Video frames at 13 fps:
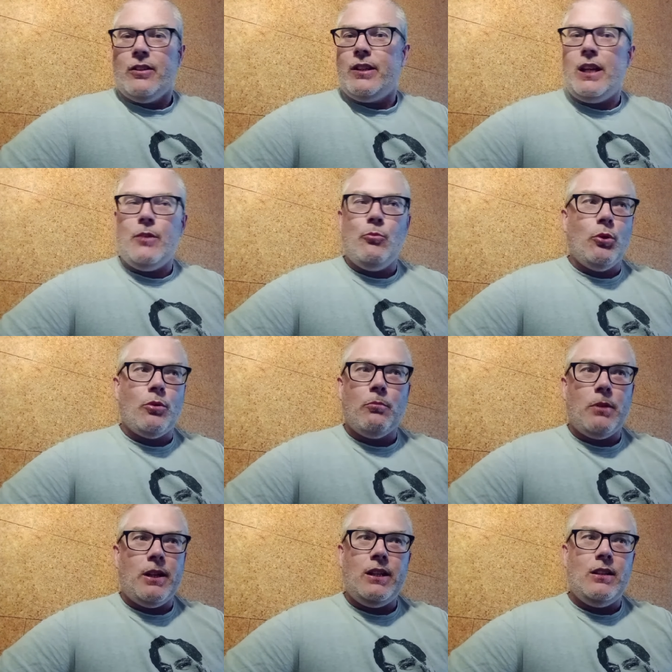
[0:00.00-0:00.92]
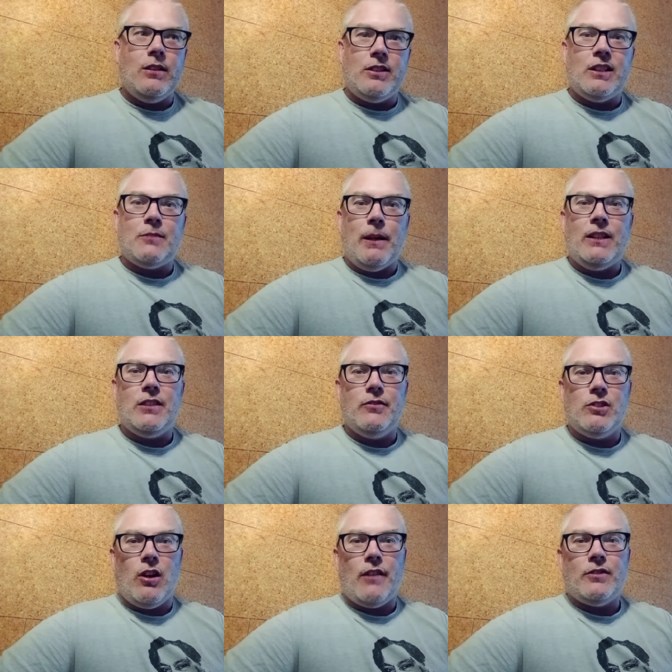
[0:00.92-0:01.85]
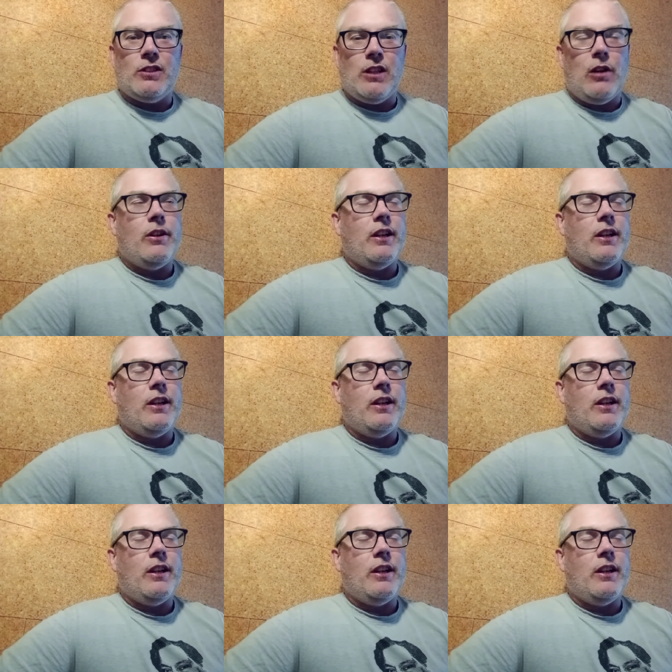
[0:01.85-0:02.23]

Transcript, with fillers: he wouldn't be as expensive as Ivan Toney.